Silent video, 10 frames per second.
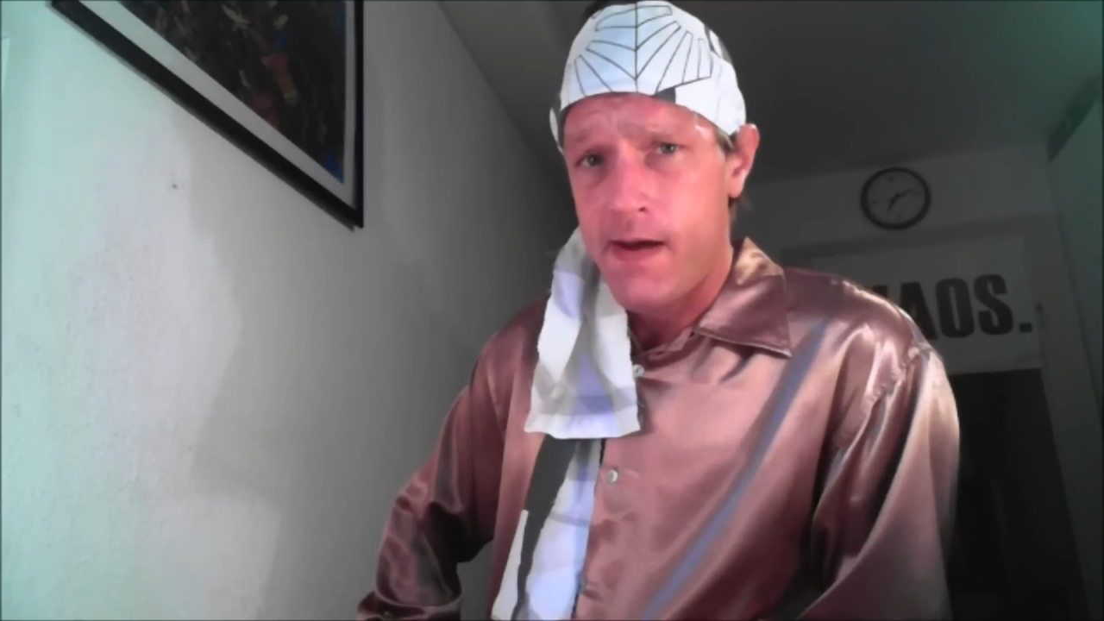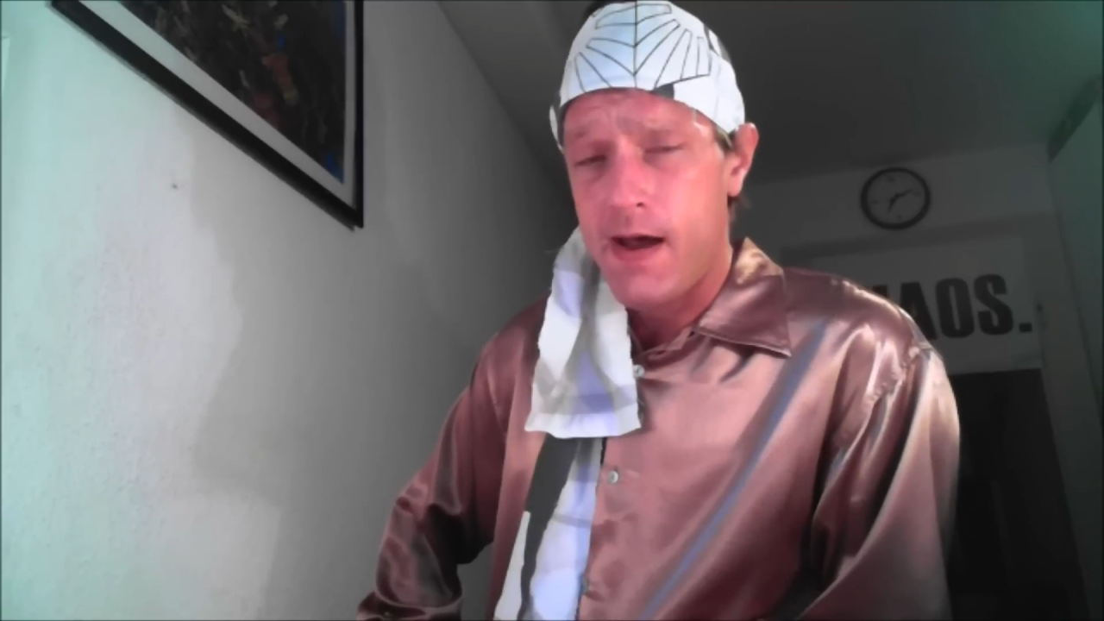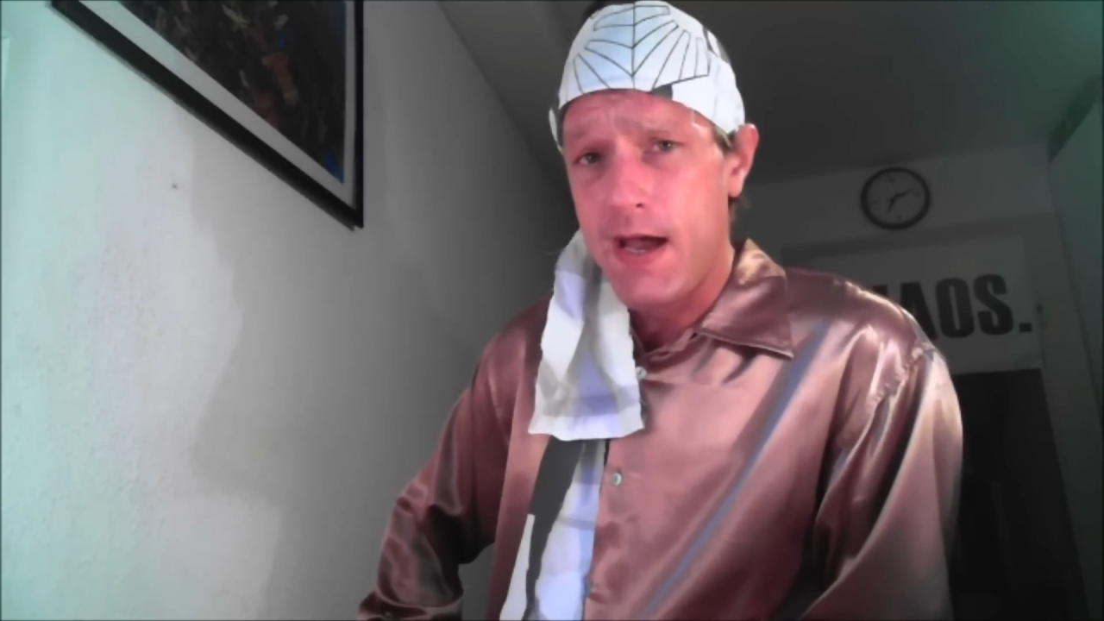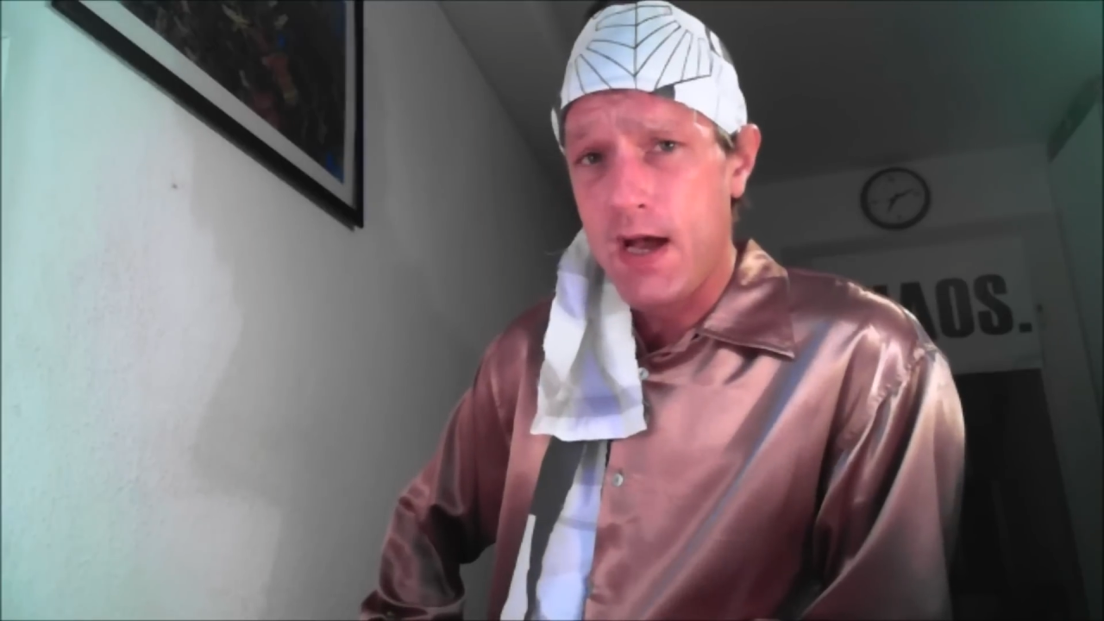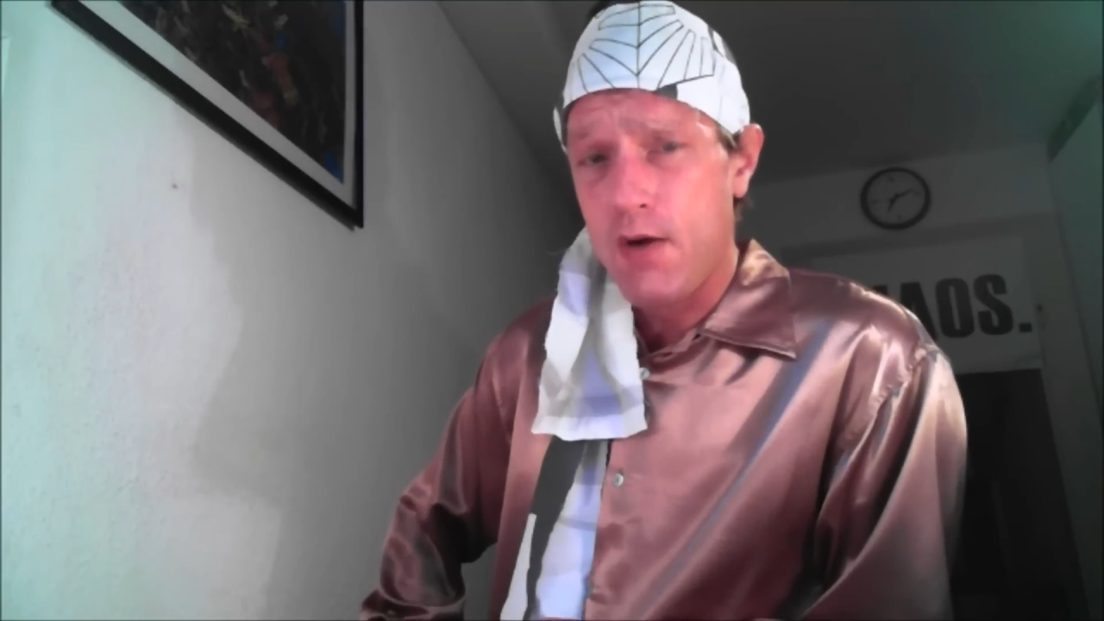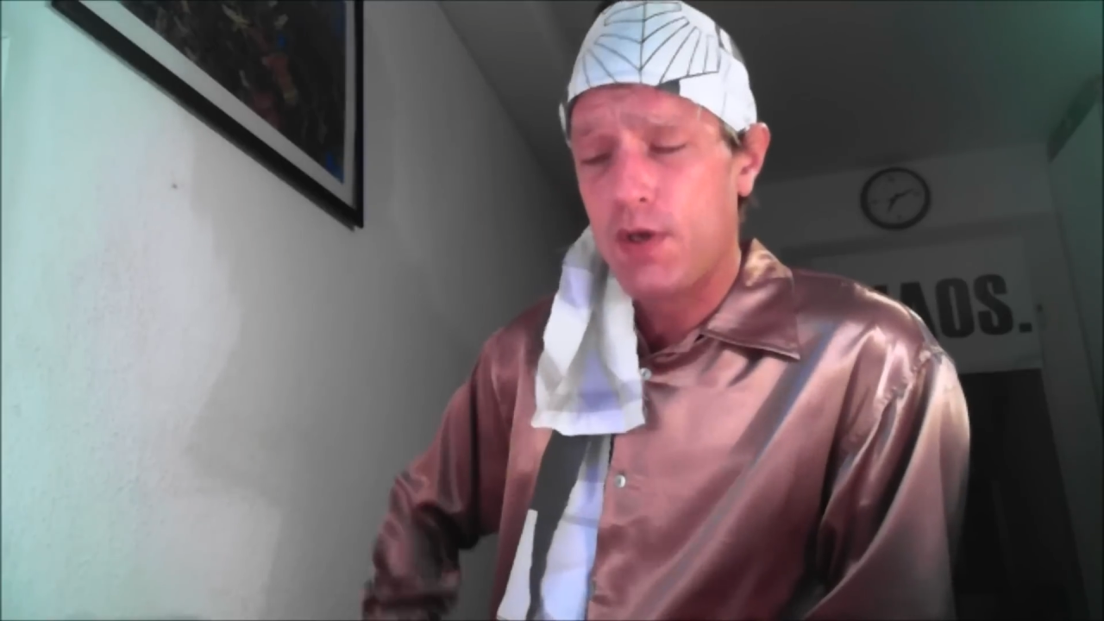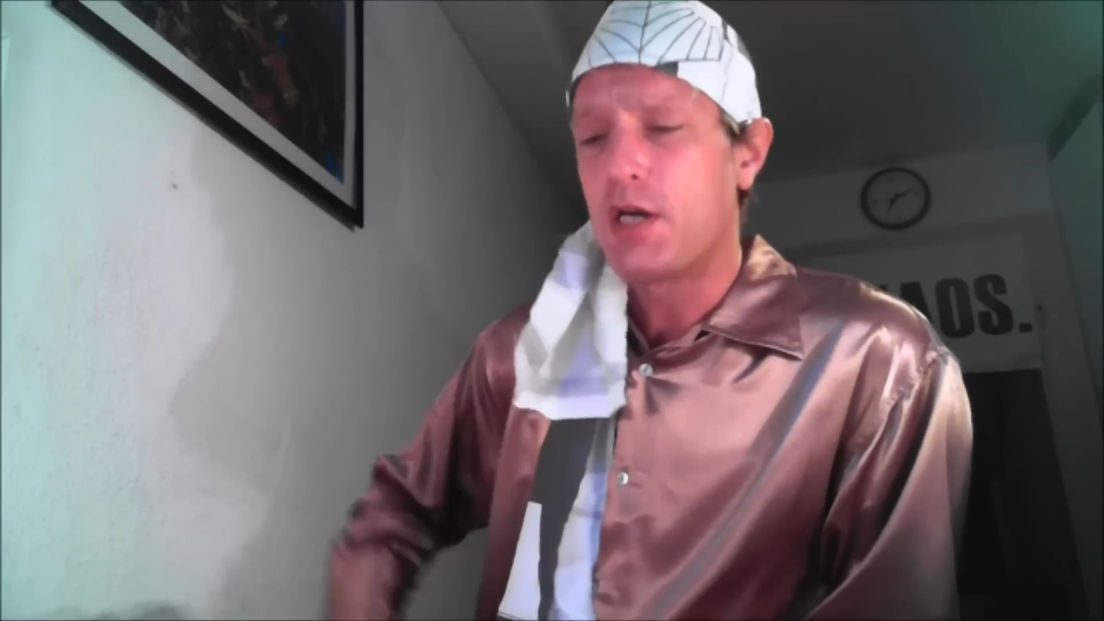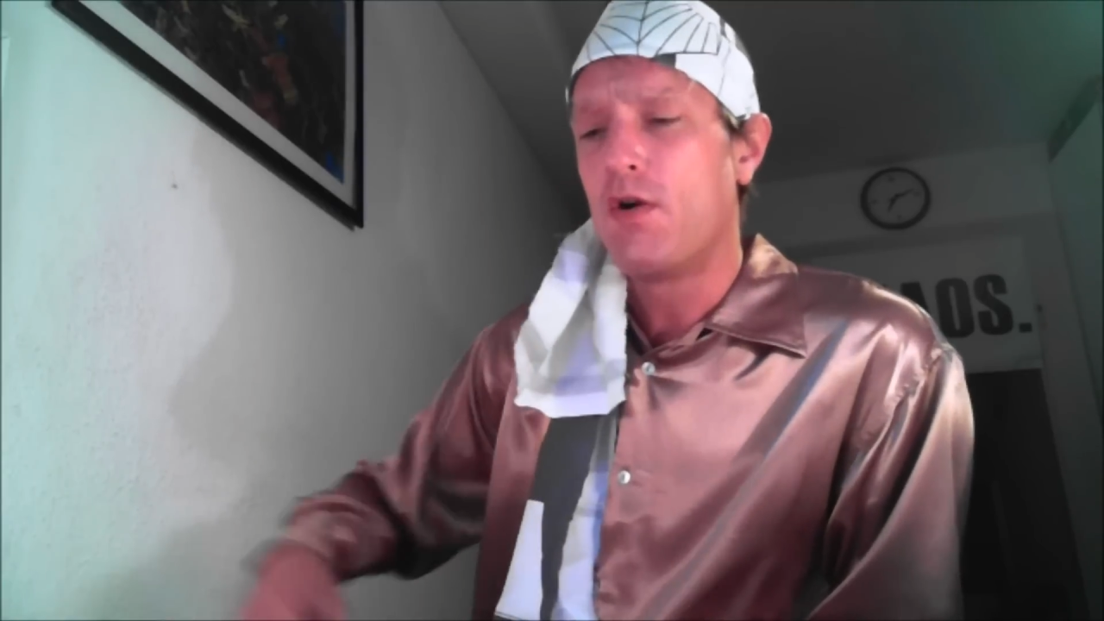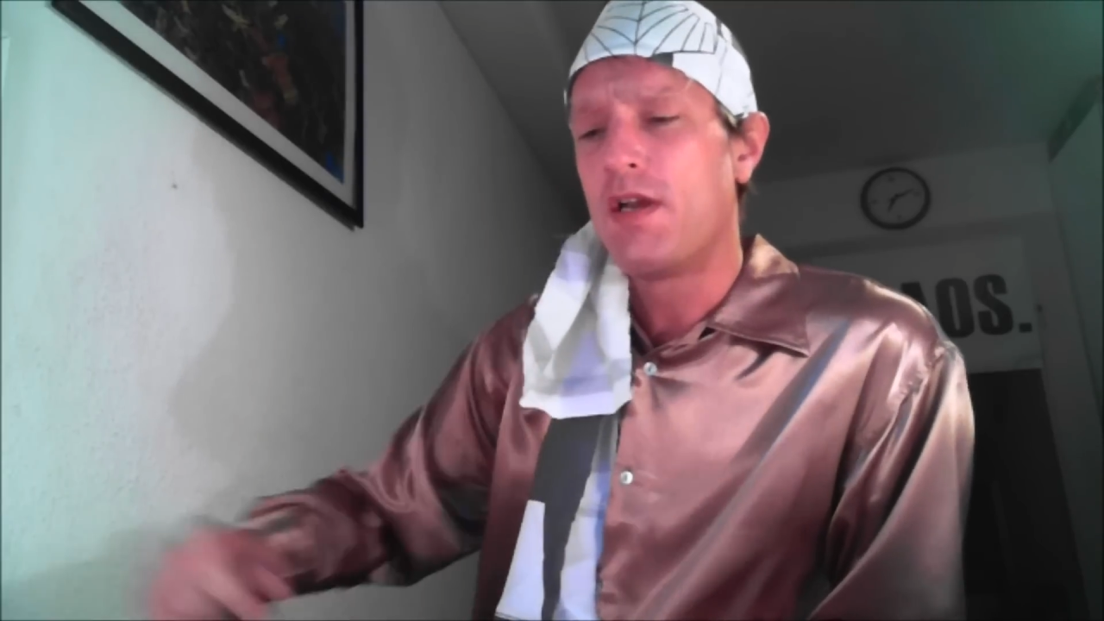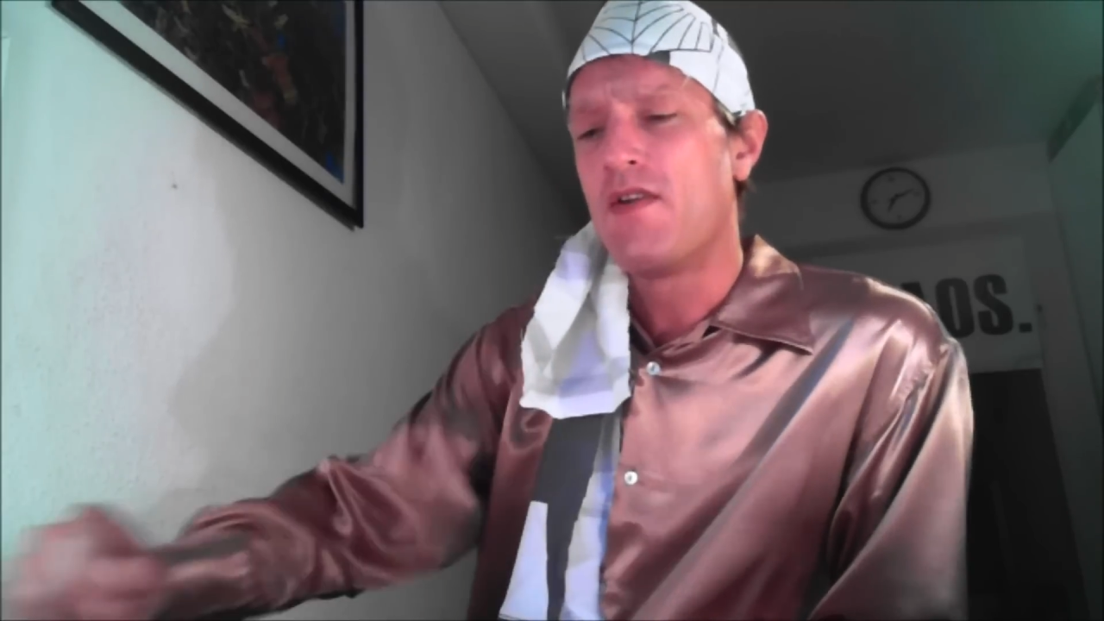We're
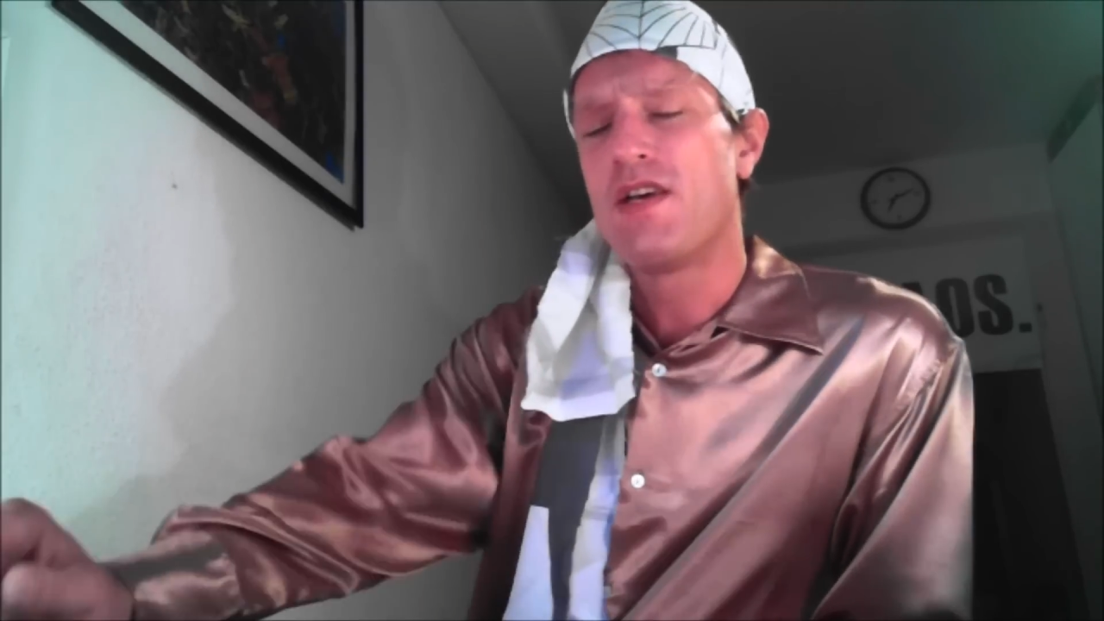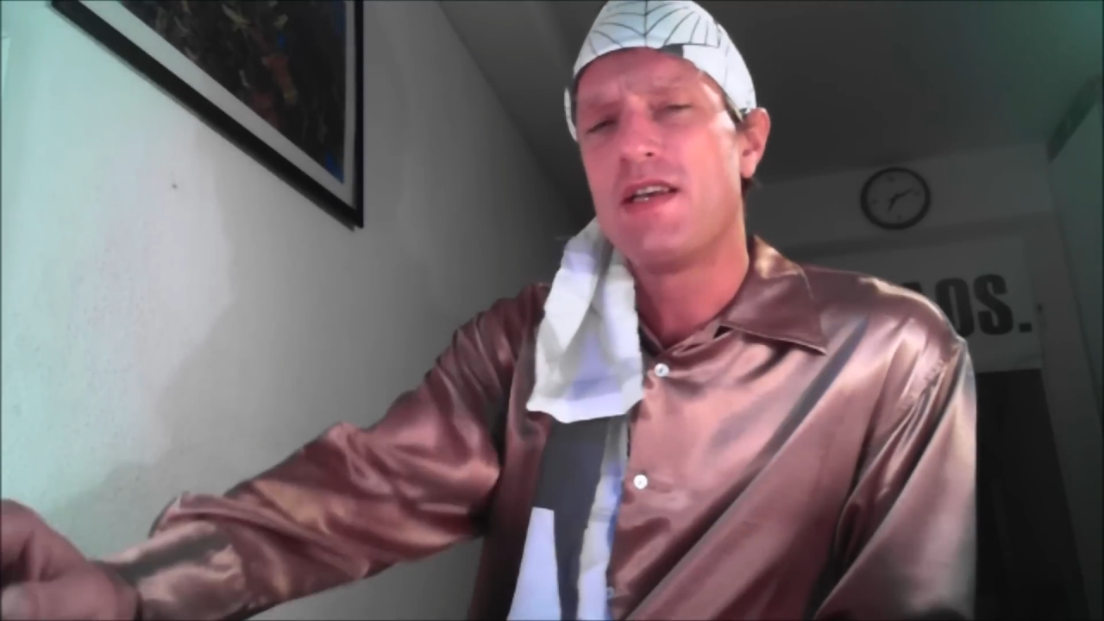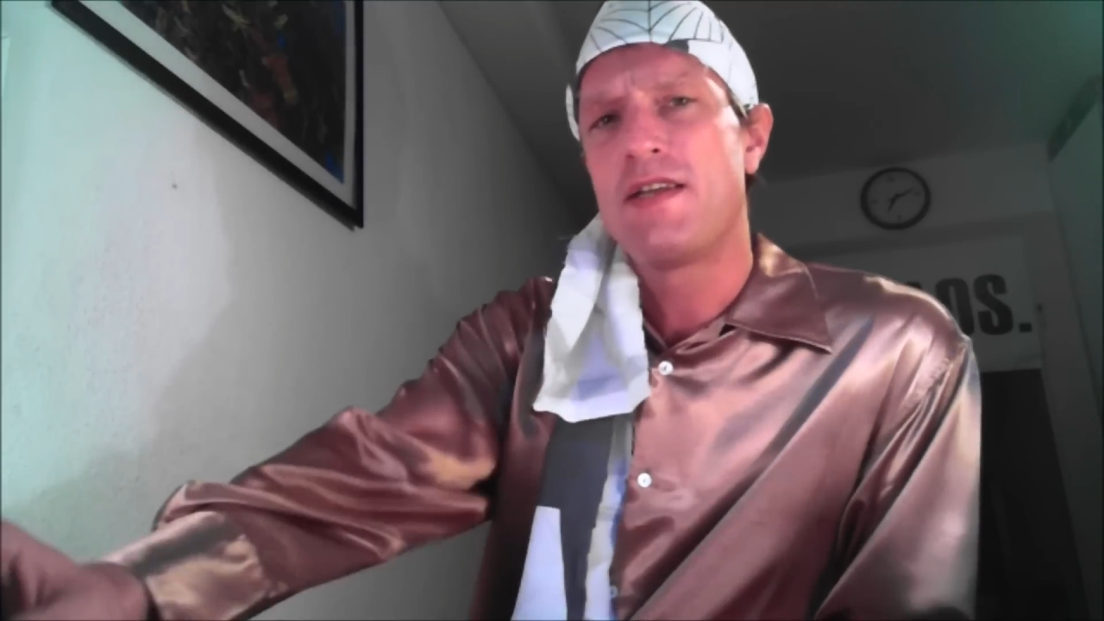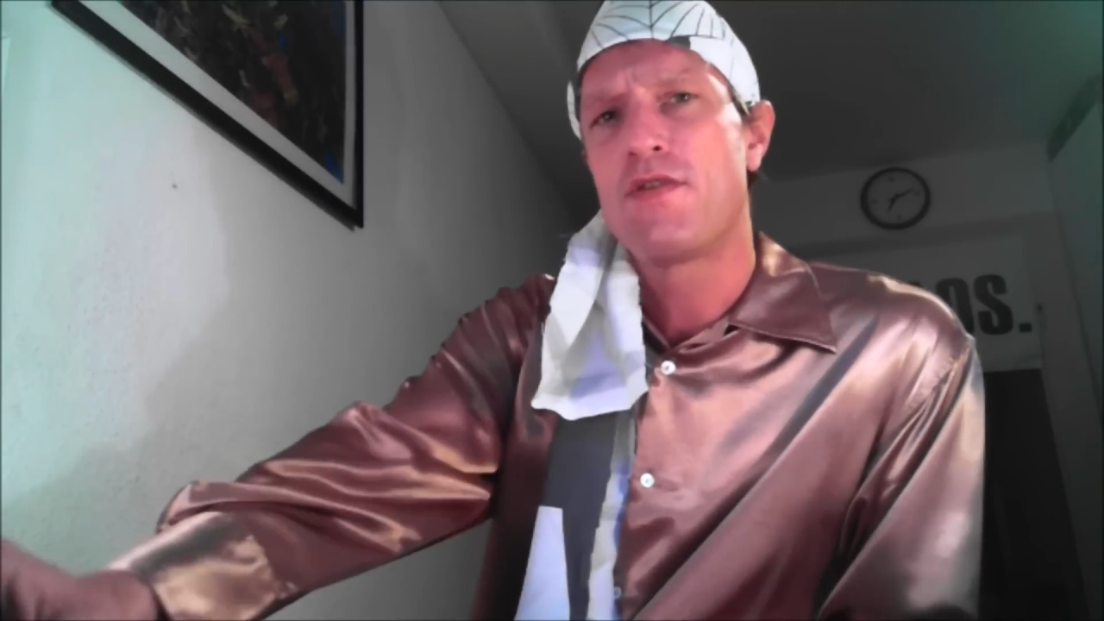showing you the